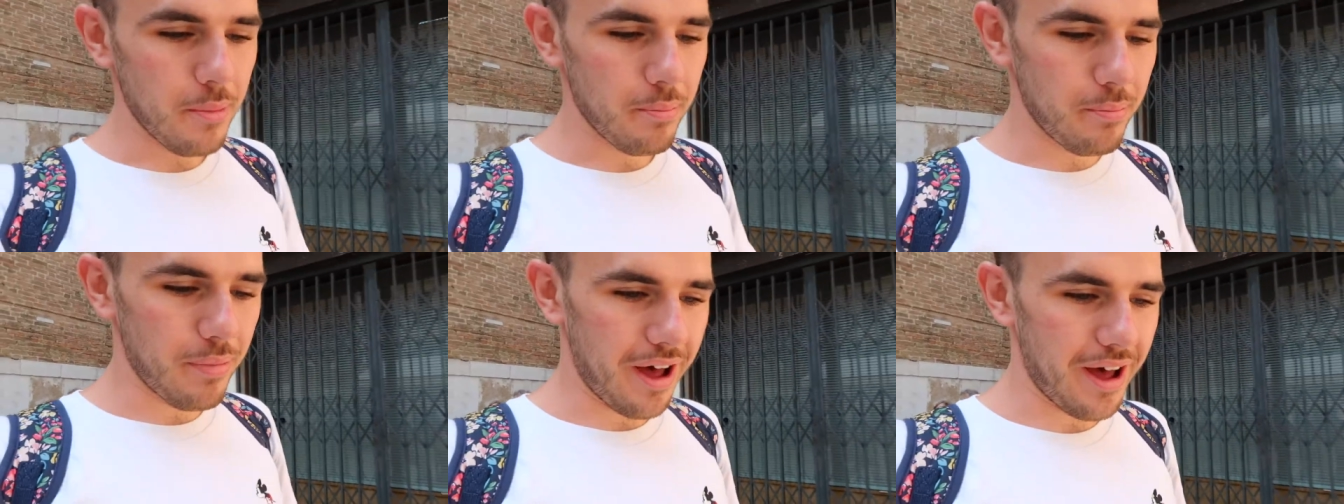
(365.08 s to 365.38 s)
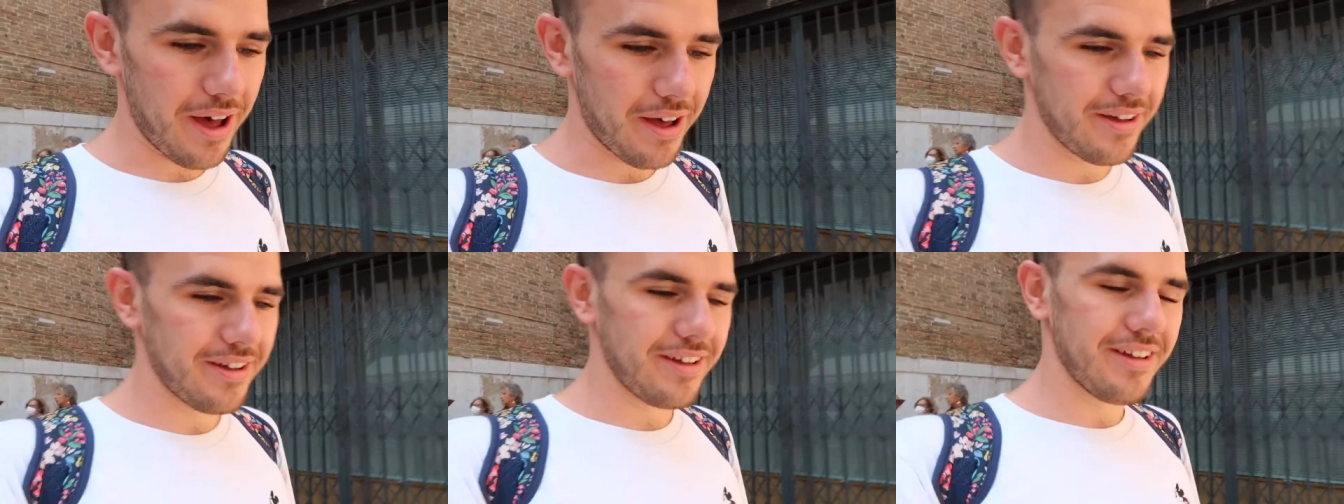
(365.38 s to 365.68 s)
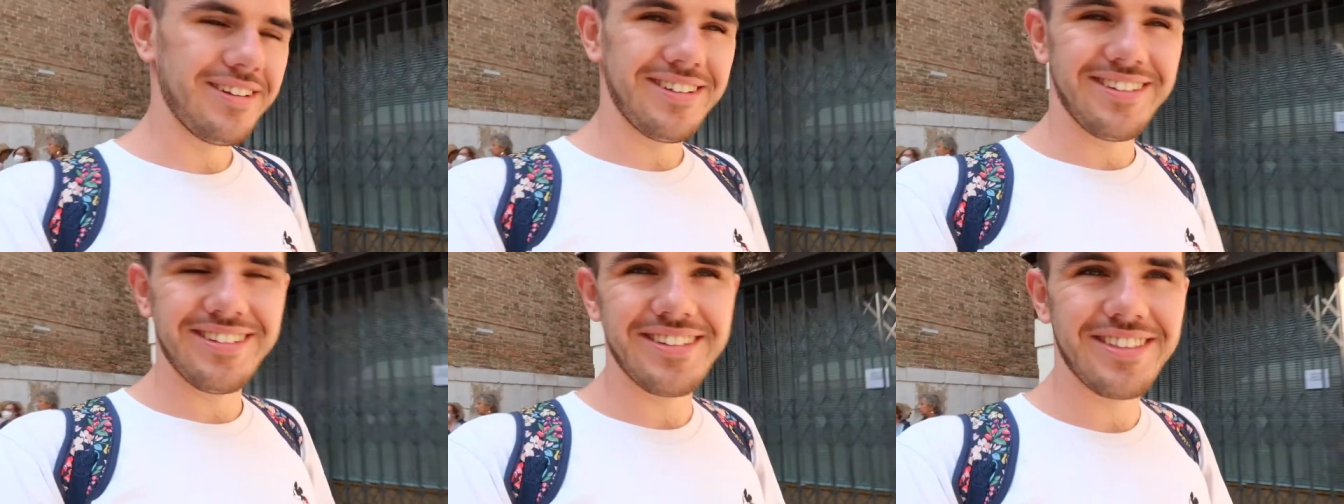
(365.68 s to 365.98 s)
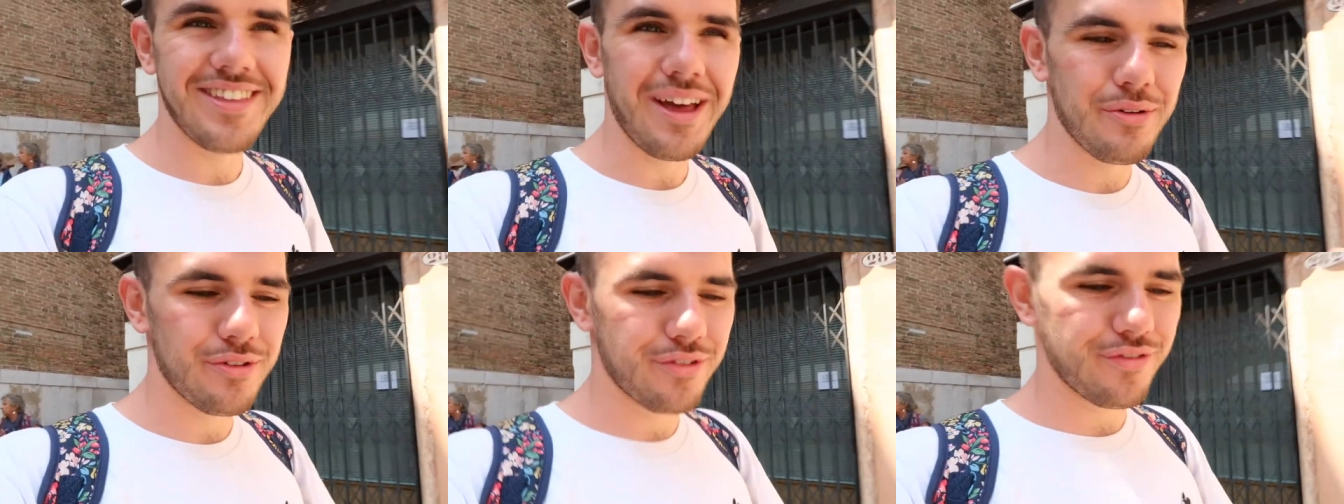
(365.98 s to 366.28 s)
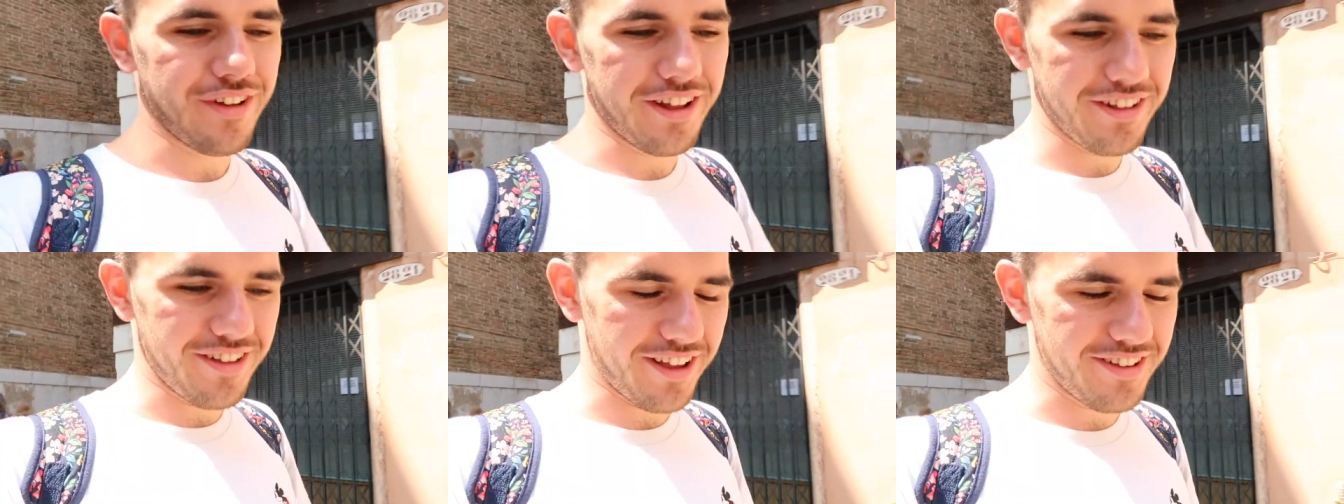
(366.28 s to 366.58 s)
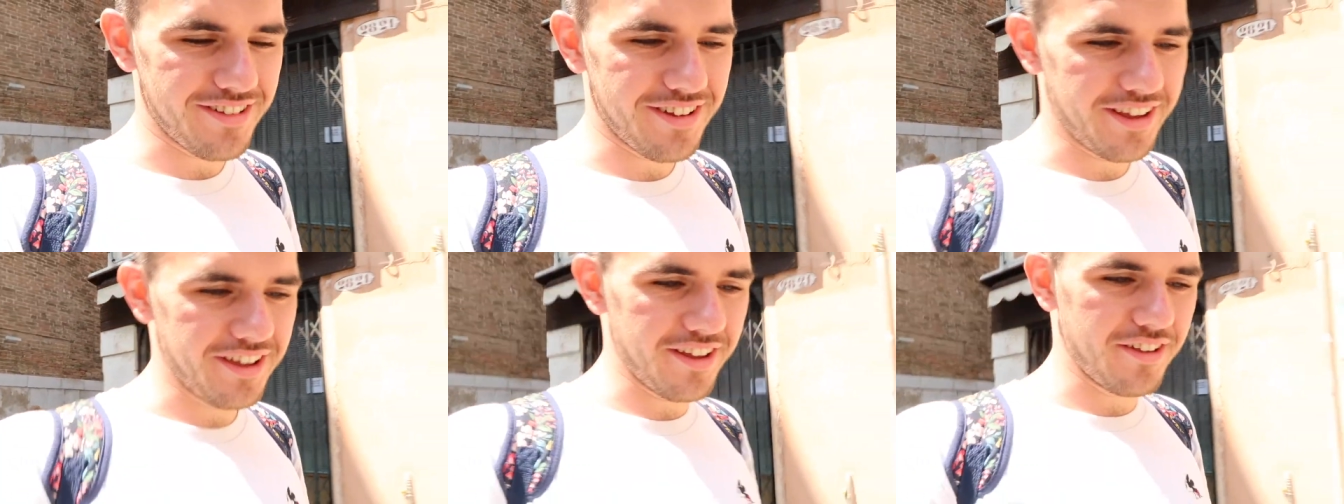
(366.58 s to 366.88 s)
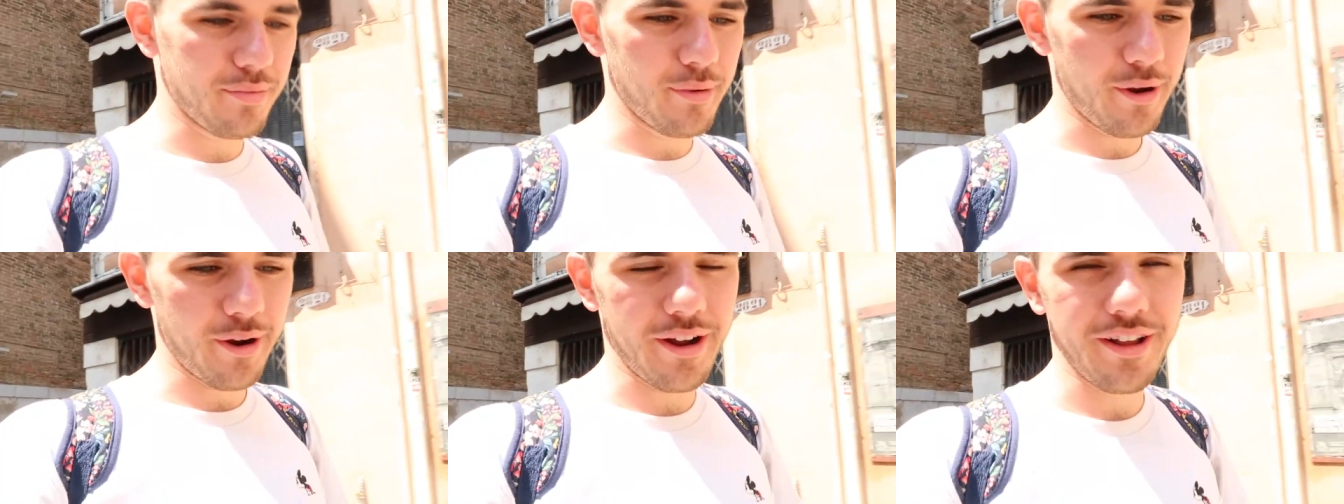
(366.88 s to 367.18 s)
But that was a fantastic
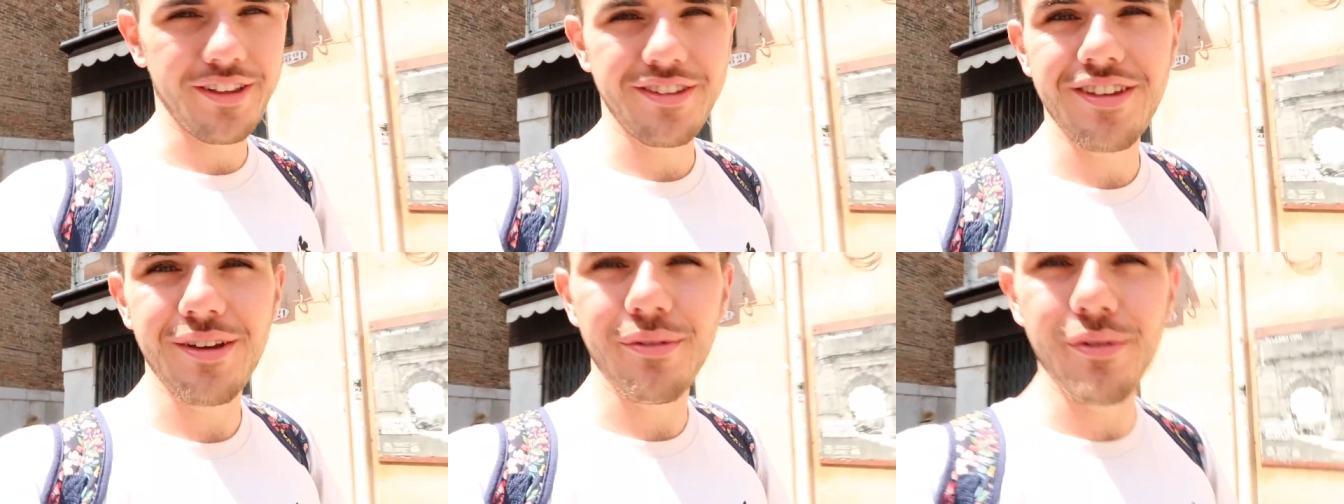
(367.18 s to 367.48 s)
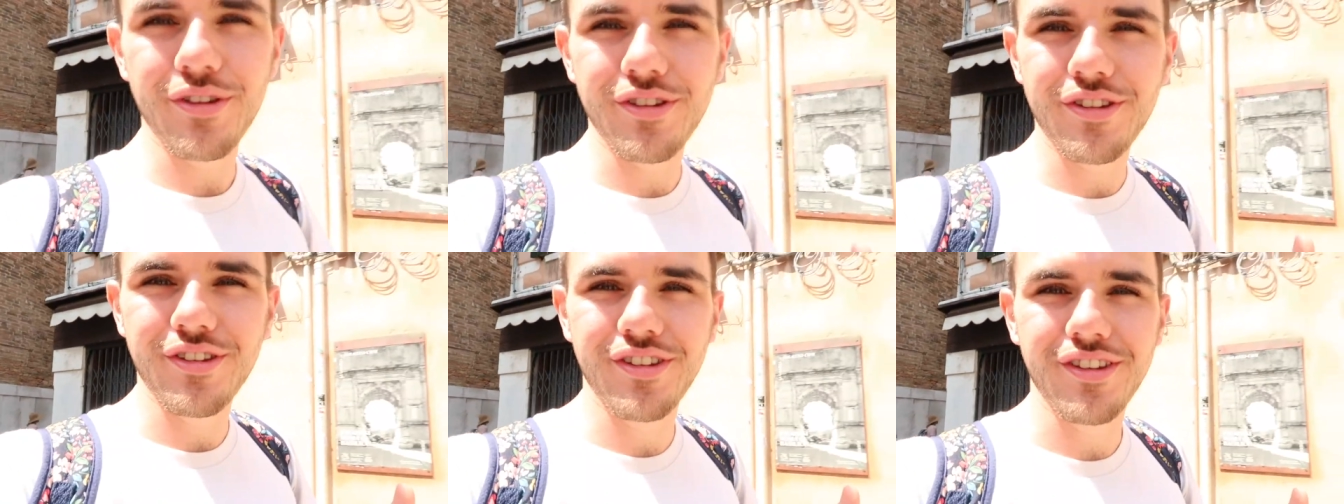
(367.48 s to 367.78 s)
experience. It was